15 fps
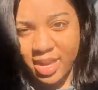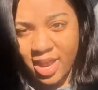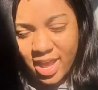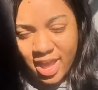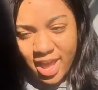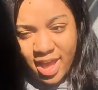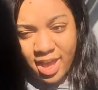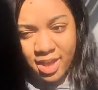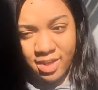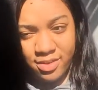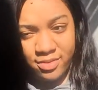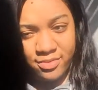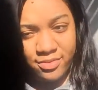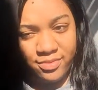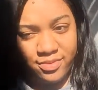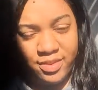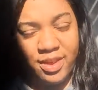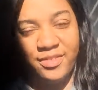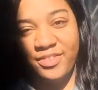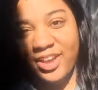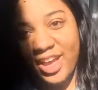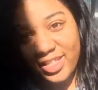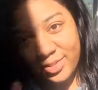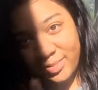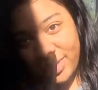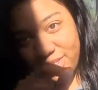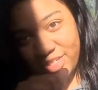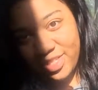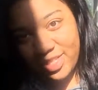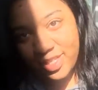that I have, I forgot to
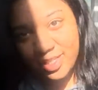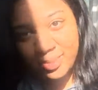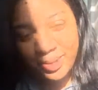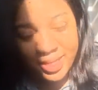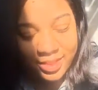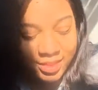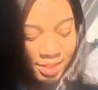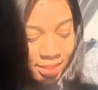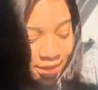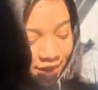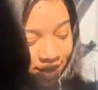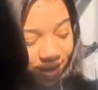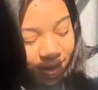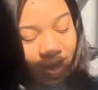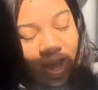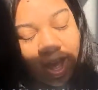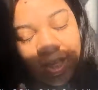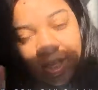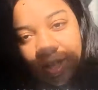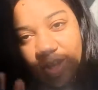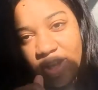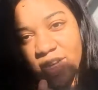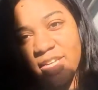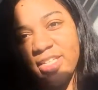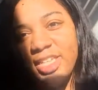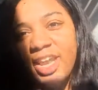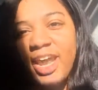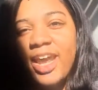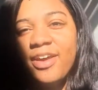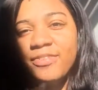mention the specs of the hair. The longest
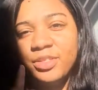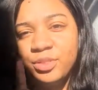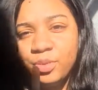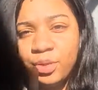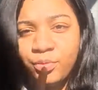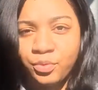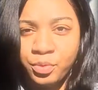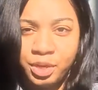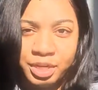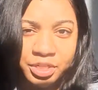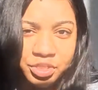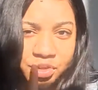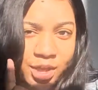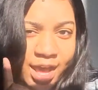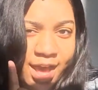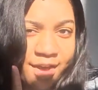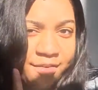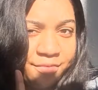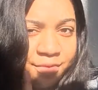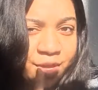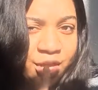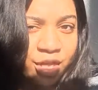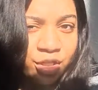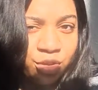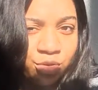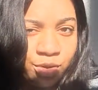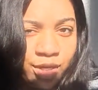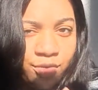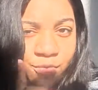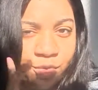that I have is 24 inch. So I have
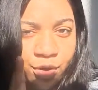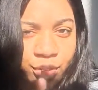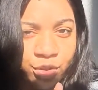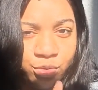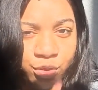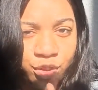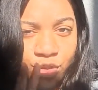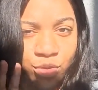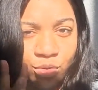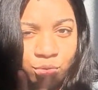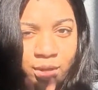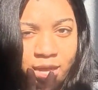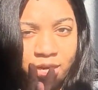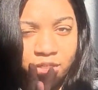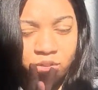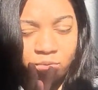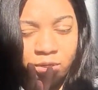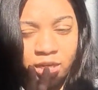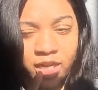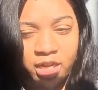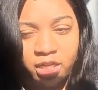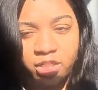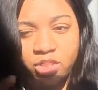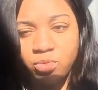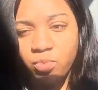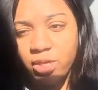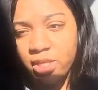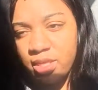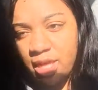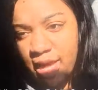24, 22, and a 20 inch
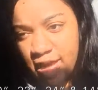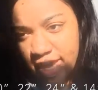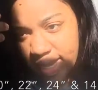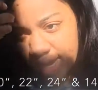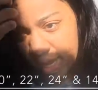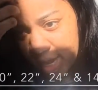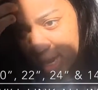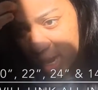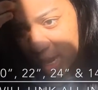with a